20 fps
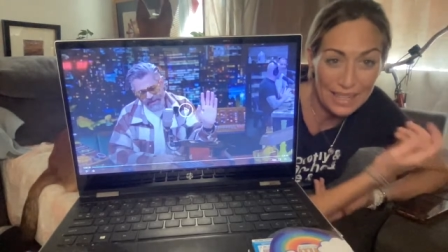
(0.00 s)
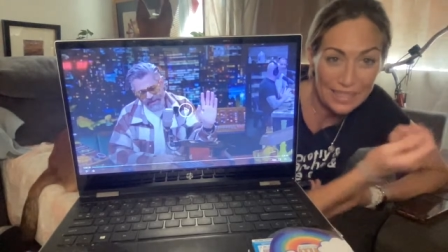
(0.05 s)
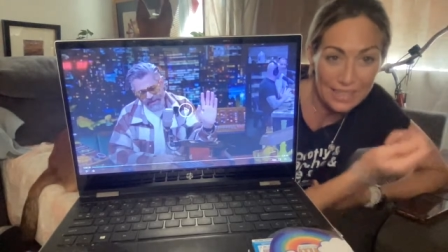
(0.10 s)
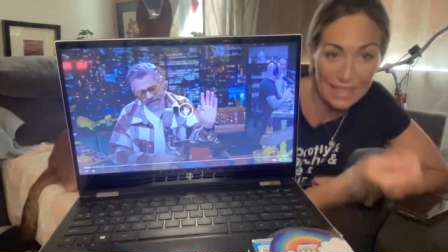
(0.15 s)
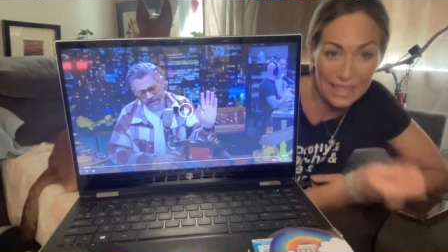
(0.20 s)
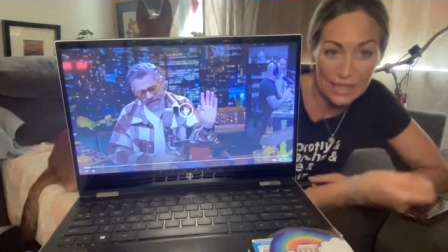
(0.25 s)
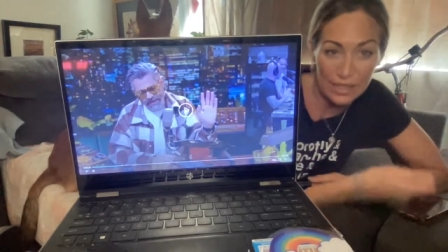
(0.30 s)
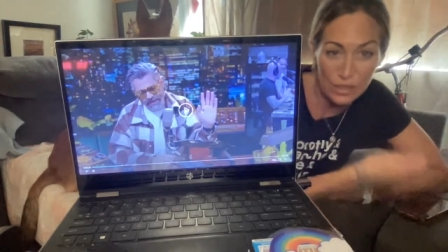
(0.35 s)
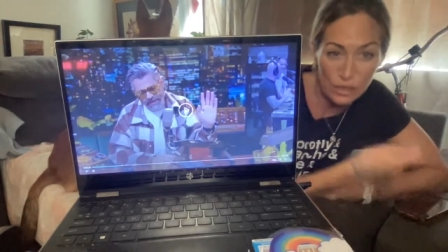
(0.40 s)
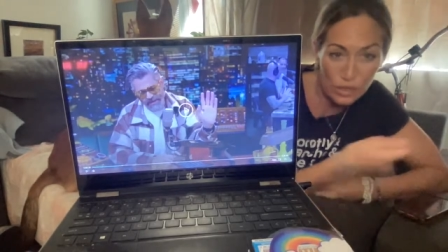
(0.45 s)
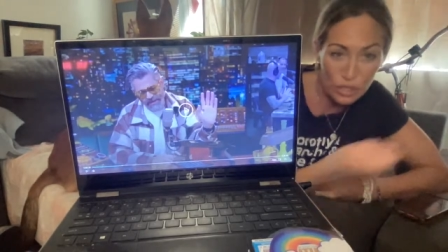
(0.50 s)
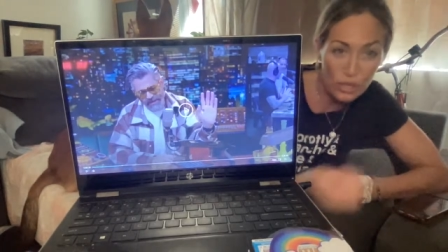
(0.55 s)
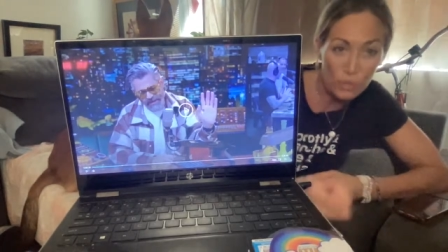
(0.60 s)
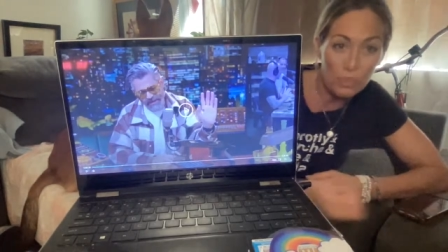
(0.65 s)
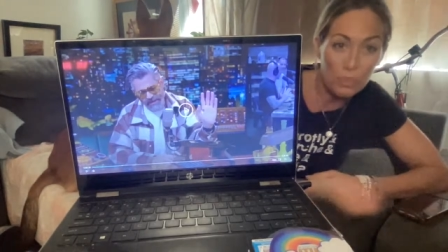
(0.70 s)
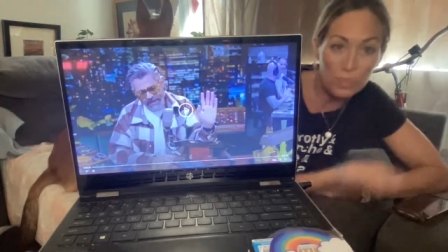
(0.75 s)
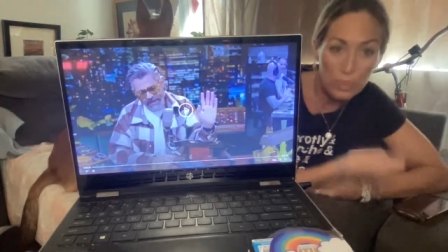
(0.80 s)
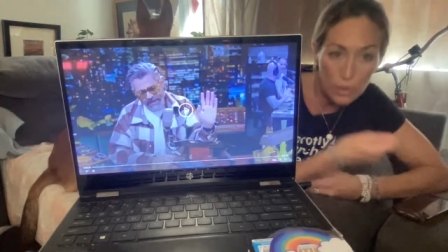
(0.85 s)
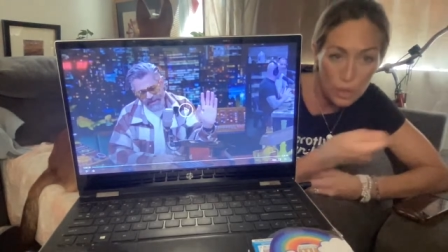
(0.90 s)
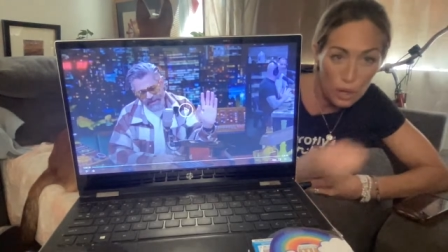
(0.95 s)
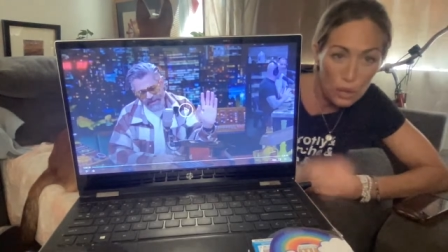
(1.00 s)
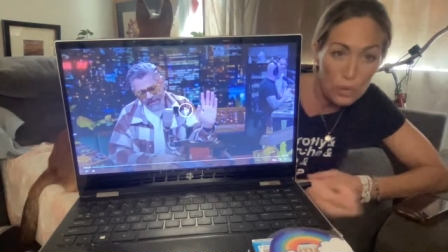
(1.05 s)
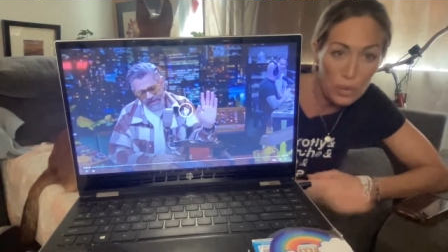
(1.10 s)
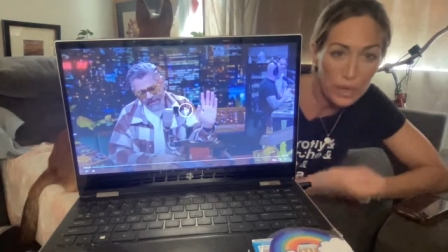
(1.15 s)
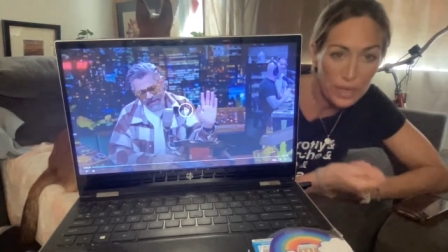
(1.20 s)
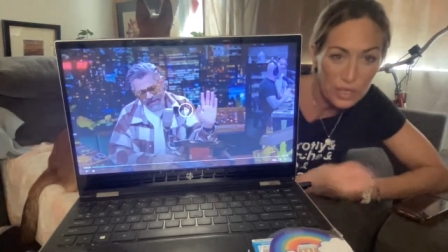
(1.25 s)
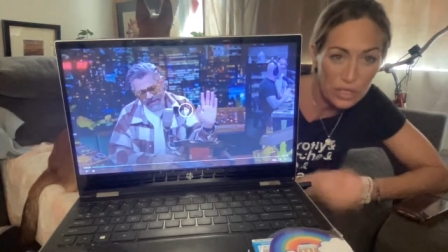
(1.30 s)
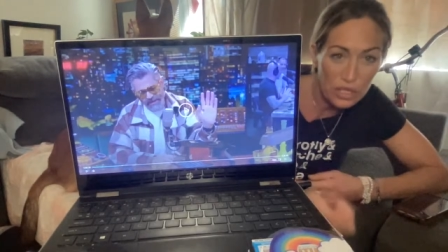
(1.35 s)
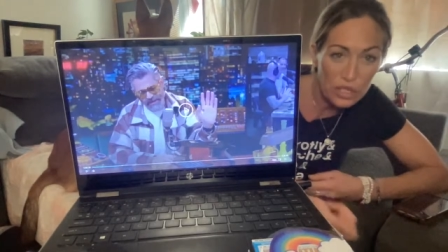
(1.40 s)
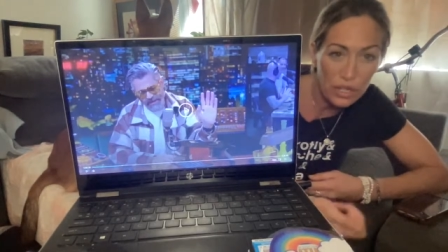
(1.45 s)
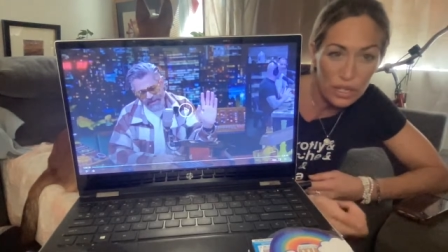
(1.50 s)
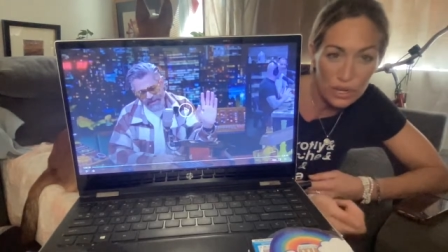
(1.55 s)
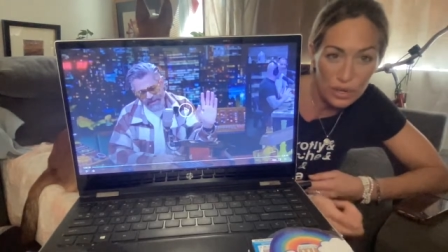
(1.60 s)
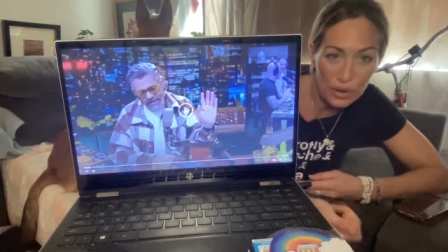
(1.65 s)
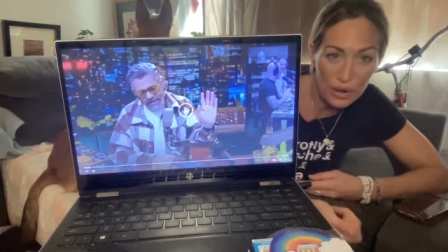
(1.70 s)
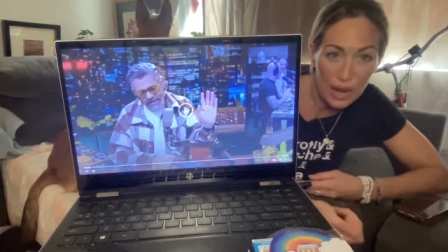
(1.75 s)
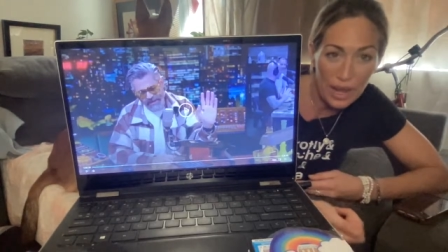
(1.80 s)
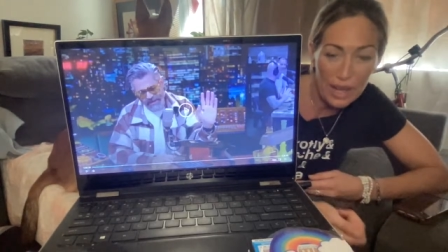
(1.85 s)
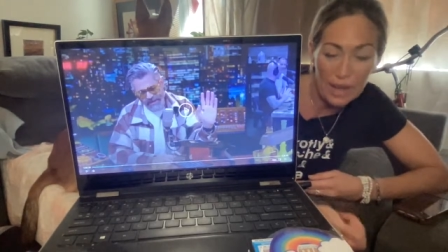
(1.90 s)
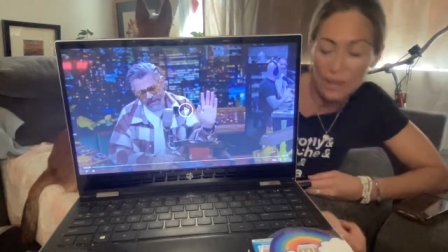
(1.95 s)
It's like you're just blowing shit
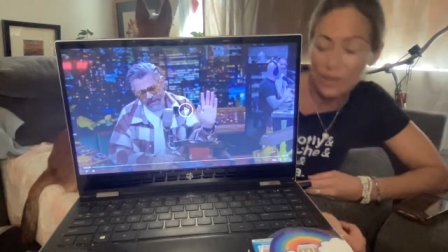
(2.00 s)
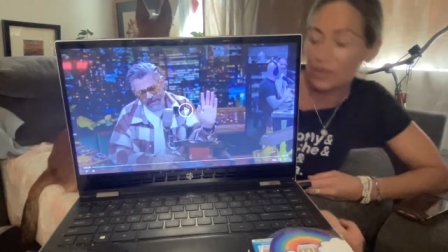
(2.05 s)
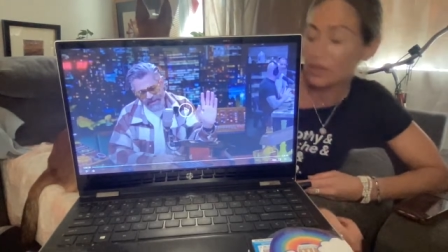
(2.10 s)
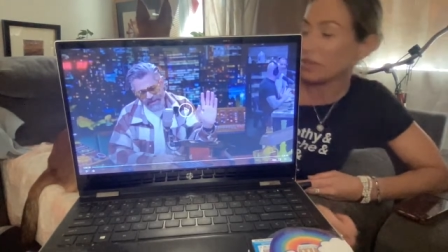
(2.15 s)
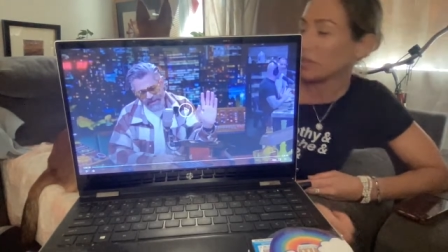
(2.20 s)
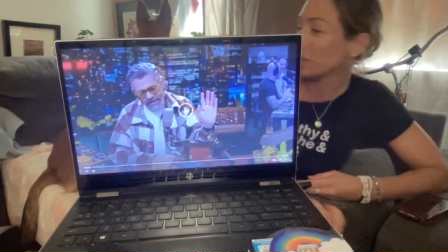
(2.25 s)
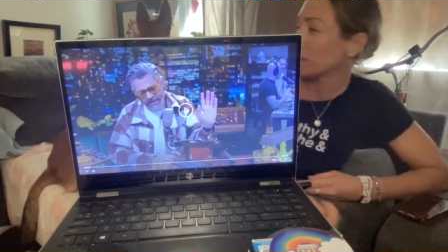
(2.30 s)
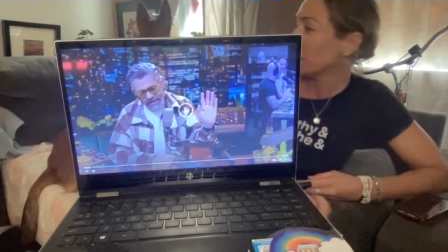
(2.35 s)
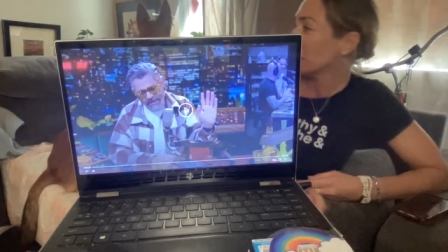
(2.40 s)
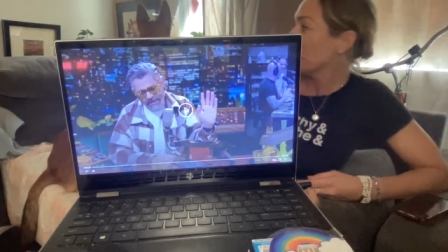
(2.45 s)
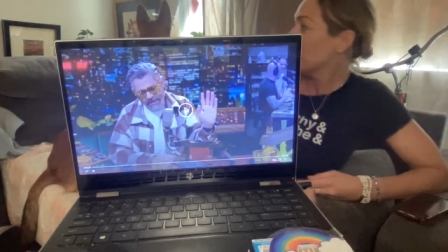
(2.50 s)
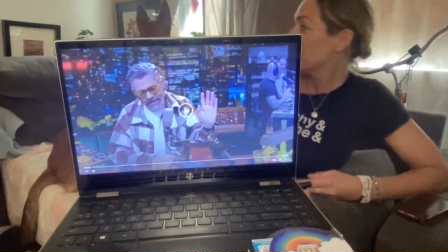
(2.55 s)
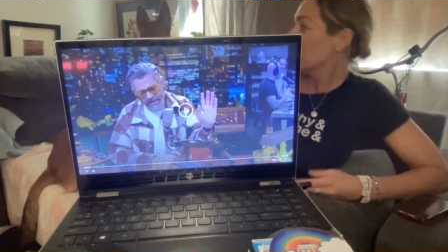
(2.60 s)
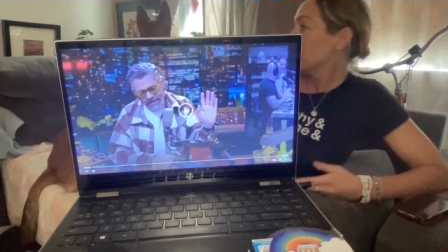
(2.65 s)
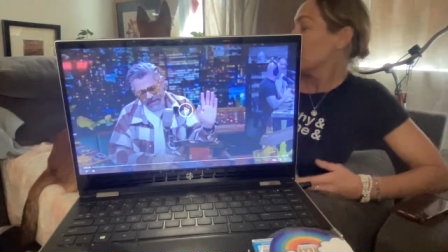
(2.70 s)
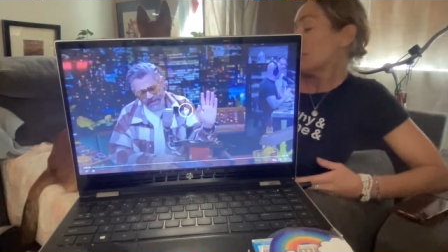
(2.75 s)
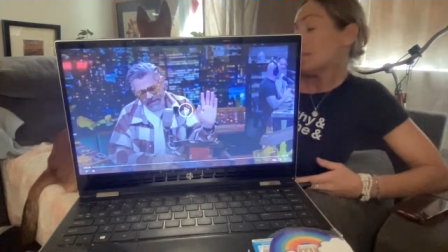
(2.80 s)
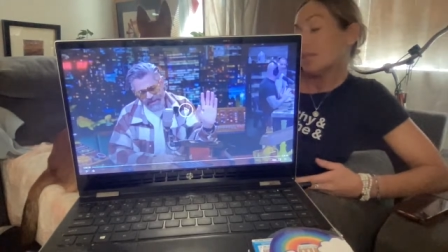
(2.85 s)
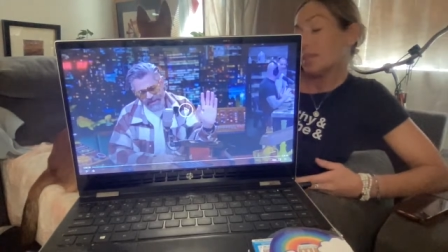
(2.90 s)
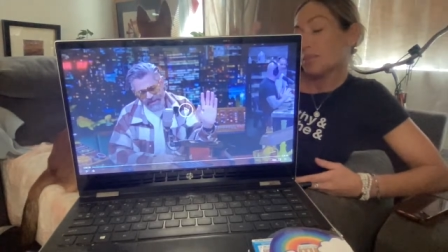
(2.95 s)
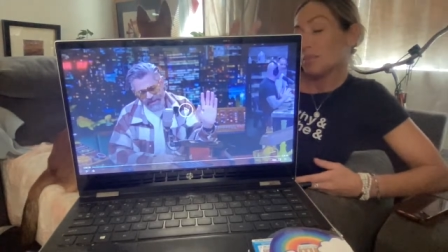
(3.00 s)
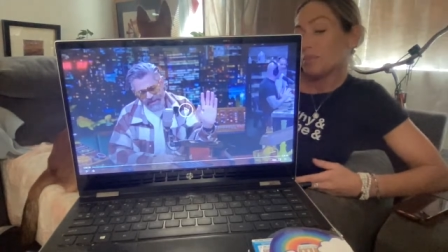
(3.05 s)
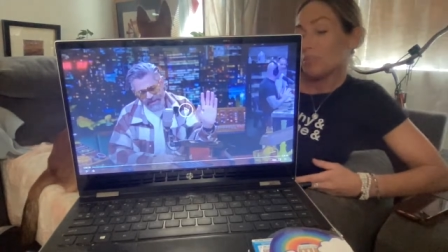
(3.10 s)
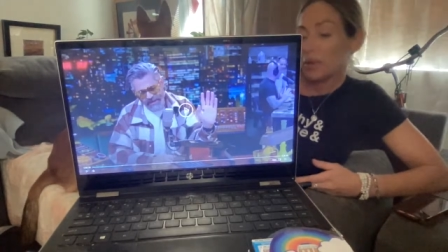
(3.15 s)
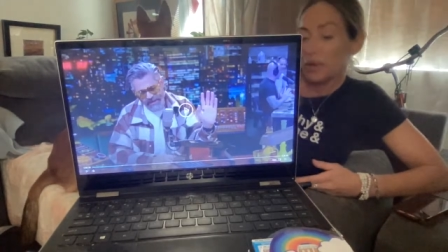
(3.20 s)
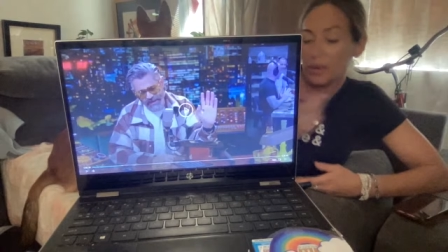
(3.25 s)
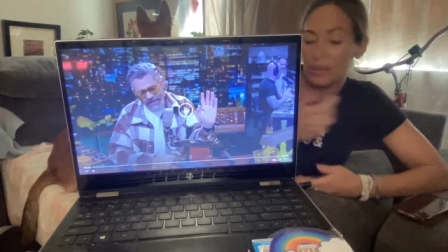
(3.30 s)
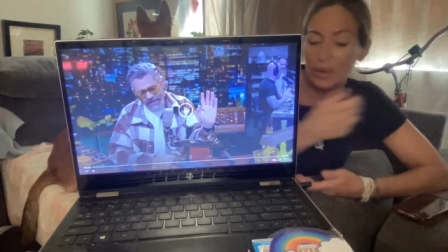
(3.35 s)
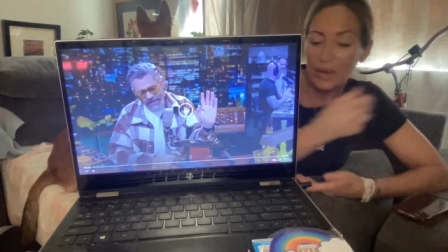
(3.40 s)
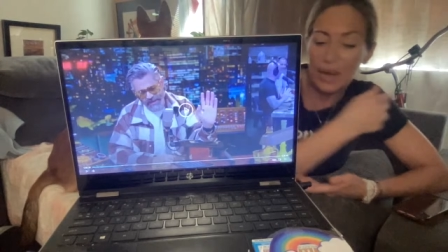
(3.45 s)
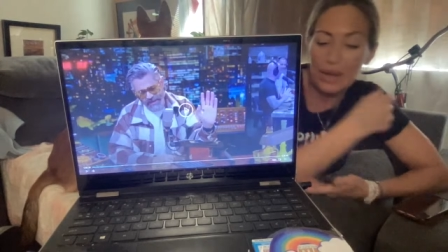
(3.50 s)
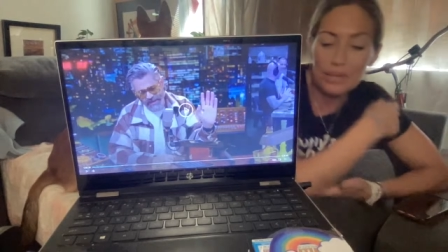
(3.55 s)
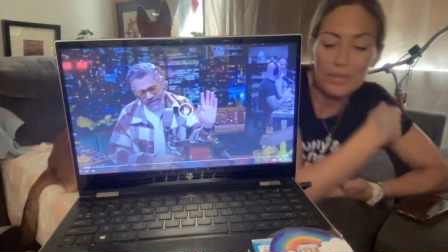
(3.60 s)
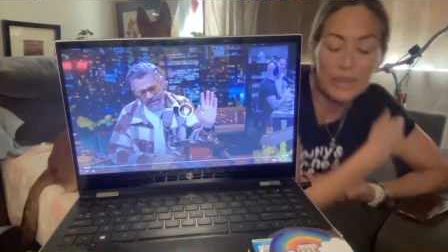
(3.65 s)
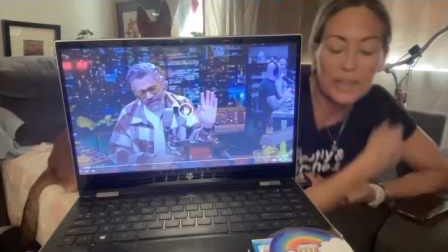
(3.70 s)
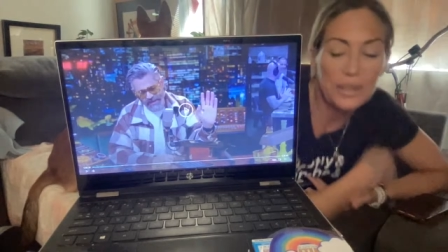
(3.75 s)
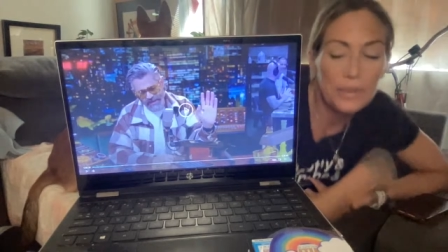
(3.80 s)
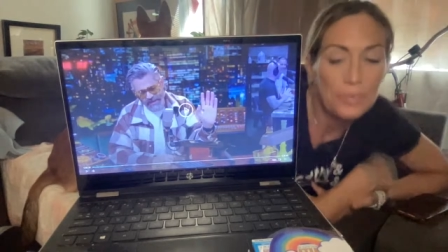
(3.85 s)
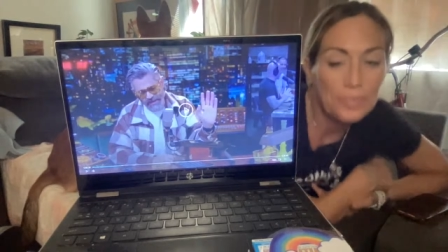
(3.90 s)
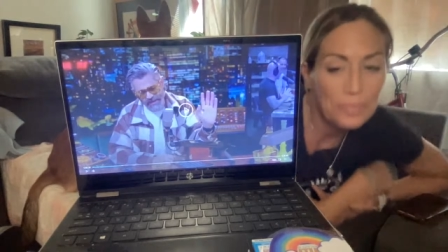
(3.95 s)
around, but
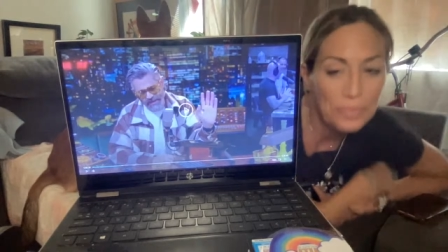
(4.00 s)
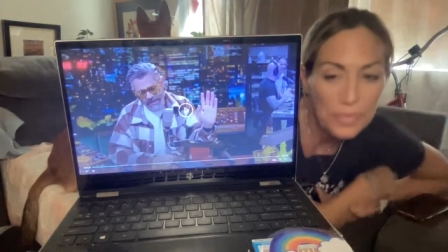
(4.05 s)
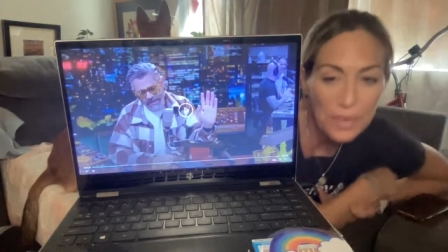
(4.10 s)
whatever.